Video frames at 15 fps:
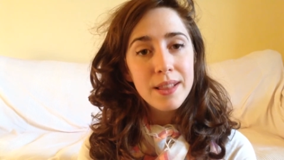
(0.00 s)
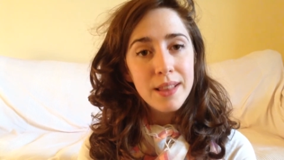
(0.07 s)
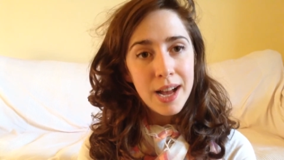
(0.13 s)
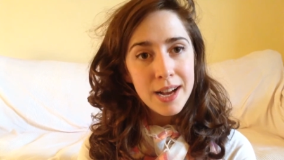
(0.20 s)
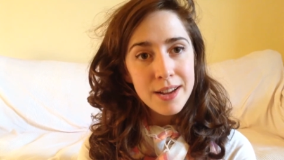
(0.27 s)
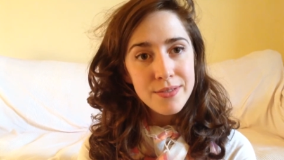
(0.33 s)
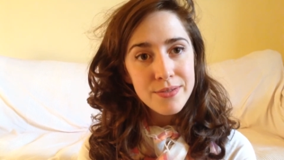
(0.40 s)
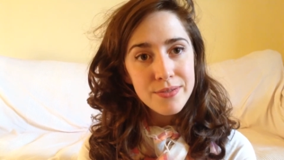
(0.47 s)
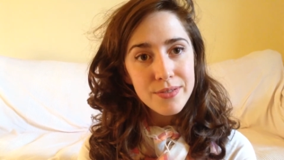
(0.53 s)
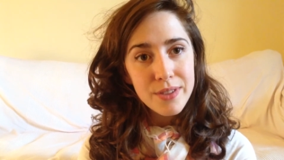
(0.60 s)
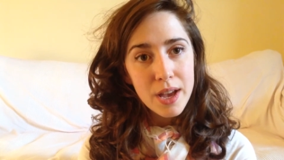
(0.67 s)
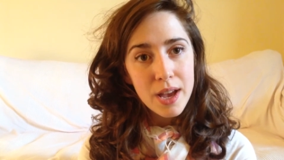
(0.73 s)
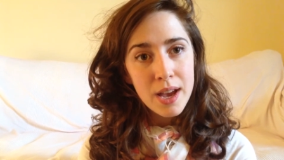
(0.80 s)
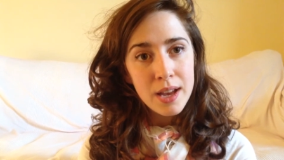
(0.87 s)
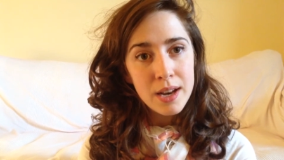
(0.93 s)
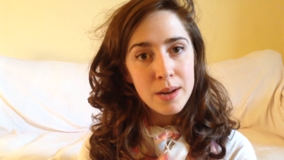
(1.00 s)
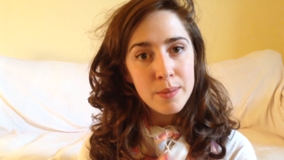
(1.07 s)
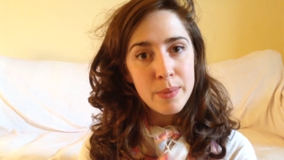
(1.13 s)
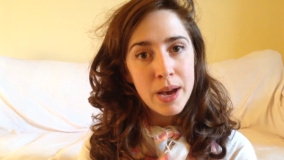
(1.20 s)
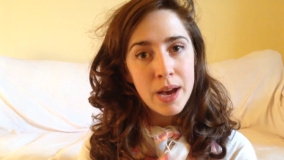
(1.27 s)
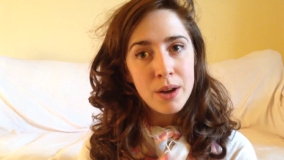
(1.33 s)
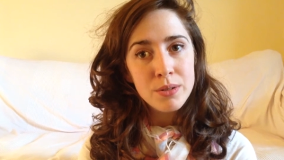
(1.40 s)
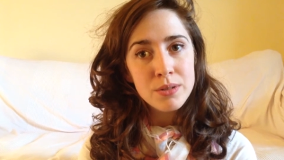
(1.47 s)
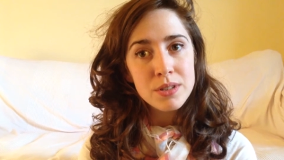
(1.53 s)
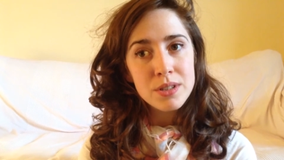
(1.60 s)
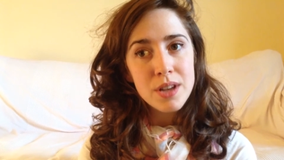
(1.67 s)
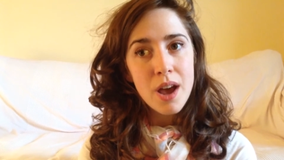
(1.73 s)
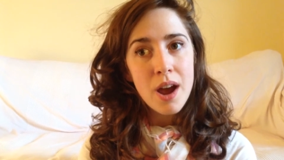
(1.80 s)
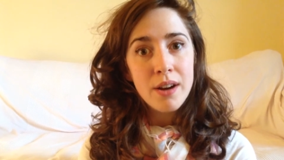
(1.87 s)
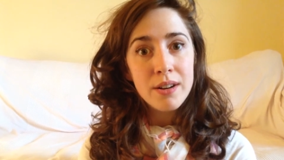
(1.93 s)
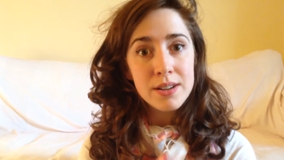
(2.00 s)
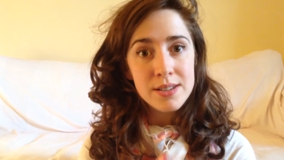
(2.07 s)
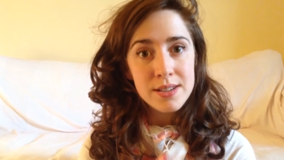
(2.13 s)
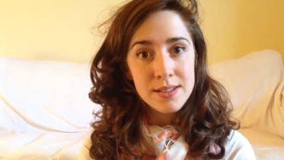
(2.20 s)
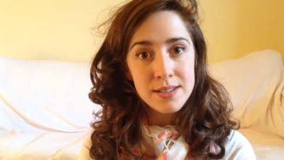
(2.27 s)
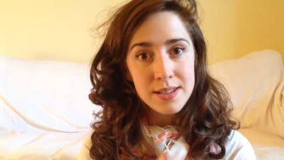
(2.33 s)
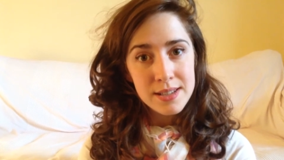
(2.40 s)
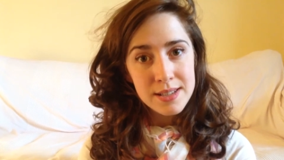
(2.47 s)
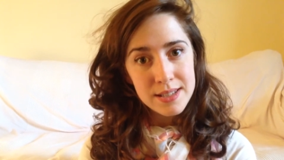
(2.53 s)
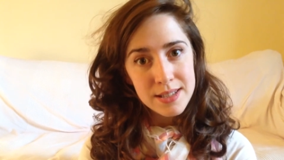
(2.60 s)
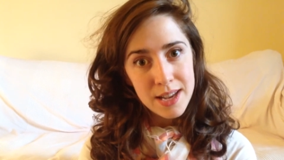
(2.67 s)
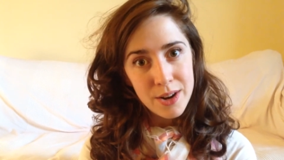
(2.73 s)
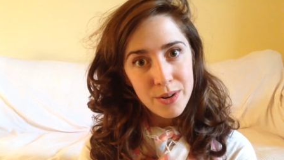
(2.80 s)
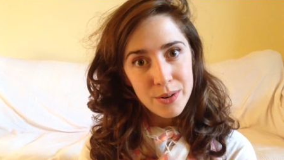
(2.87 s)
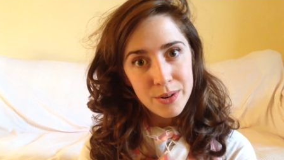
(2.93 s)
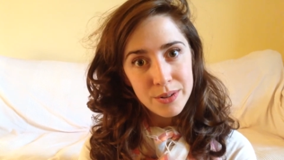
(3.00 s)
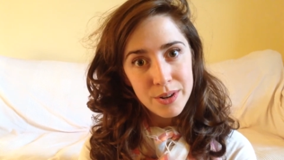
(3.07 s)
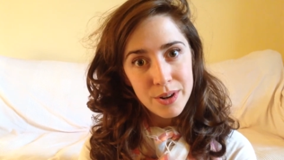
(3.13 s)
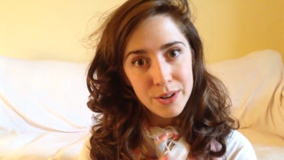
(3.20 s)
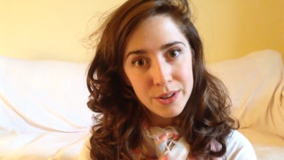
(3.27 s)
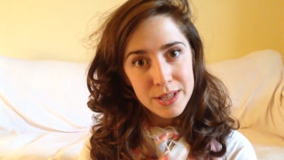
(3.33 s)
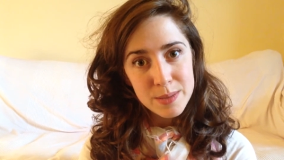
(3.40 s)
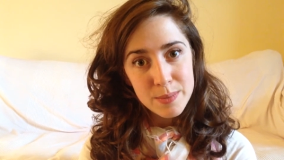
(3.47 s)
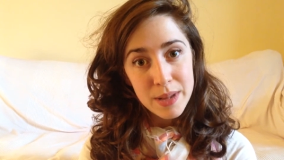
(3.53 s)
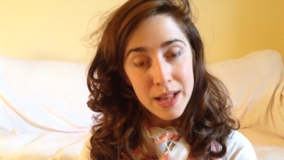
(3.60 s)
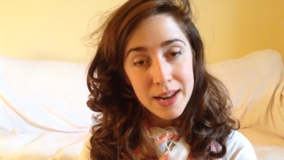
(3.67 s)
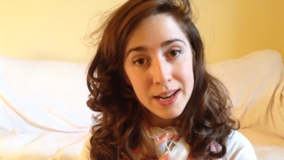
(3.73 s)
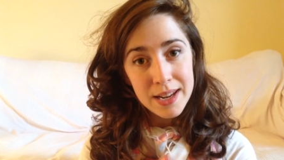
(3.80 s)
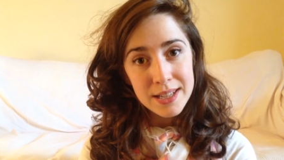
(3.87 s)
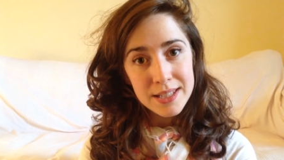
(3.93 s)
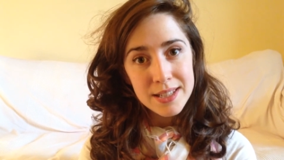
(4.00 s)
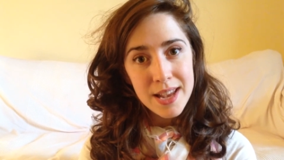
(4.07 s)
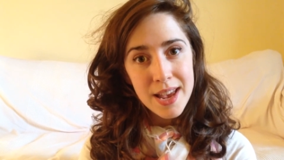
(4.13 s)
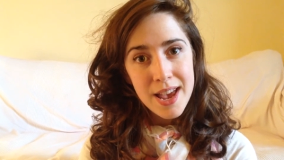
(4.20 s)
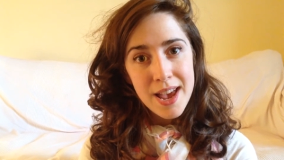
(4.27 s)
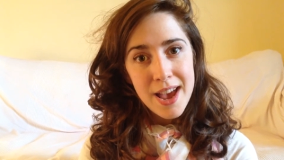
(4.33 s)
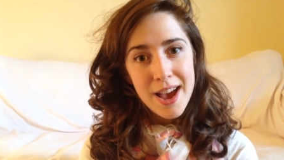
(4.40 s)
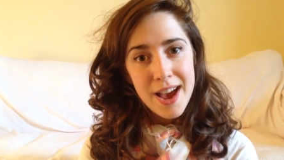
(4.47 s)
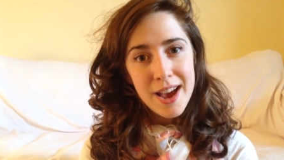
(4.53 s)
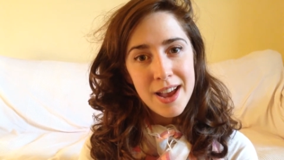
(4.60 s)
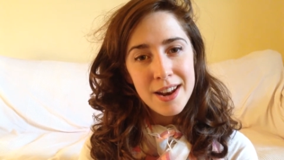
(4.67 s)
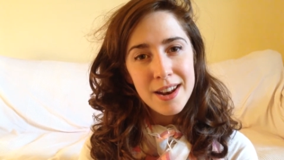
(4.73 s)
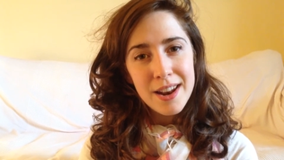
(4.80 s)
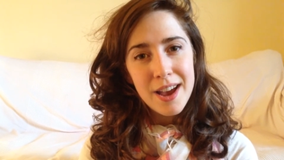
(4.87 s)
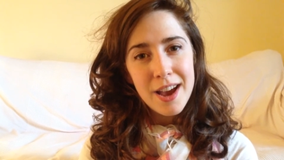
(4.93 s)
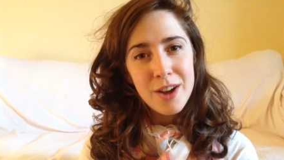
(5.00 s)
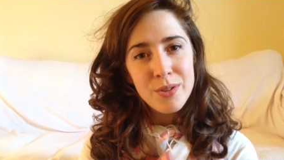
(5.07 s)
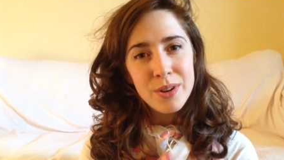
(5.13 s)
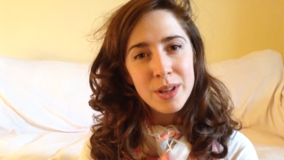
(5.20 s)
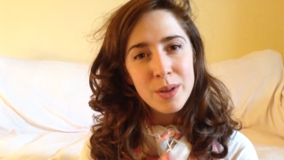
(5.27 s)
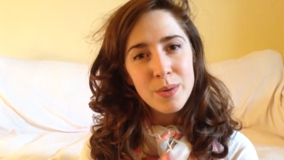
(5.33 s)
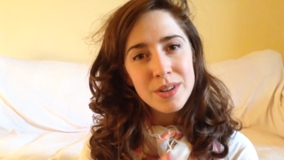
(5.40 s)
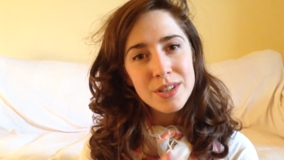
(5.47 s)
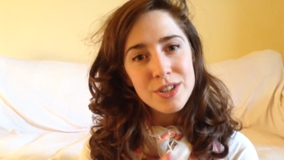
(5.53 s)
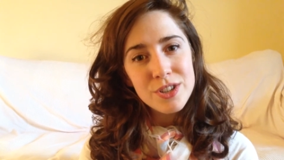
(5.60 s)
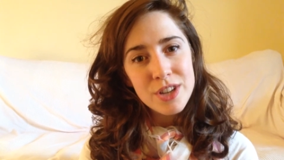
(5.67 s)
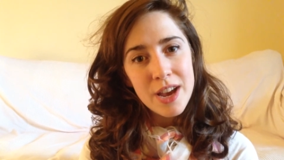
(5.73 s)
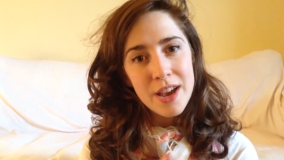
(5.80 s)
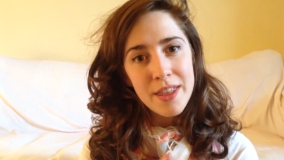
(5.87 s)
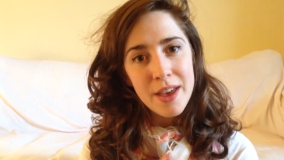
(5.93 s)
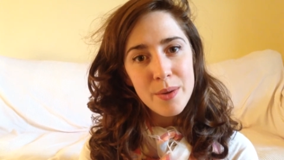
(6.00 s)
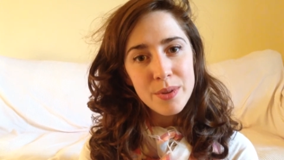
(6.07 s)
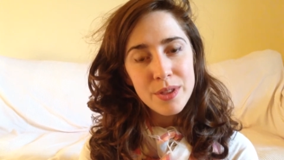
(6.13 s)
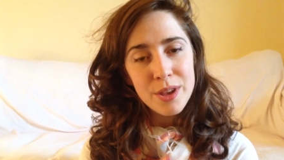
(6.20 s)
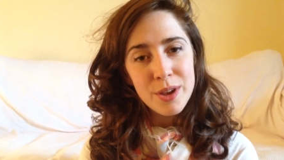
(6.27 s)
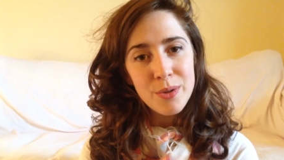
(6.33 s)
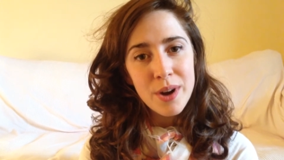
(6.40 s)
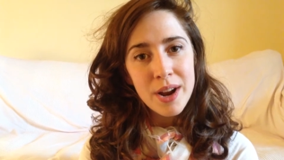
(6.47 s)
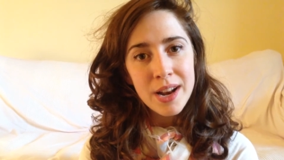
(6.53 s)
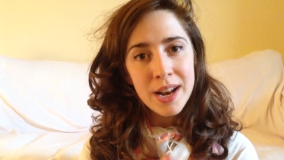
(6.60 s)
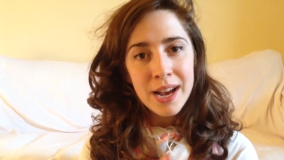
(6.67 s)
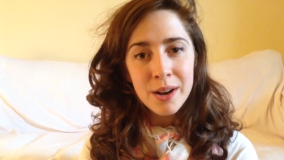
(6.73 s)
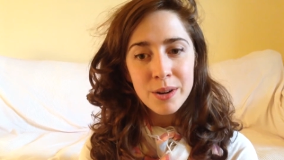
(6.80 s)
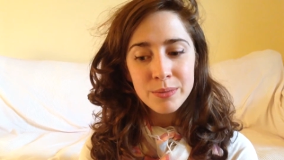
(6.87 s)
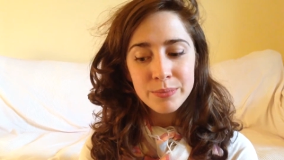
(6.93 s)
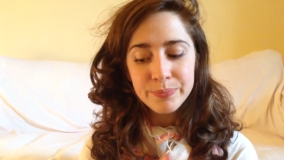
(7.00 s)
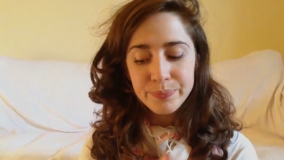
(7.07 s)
life and about our existence here on, on this planet. And I really want to share that with you right now.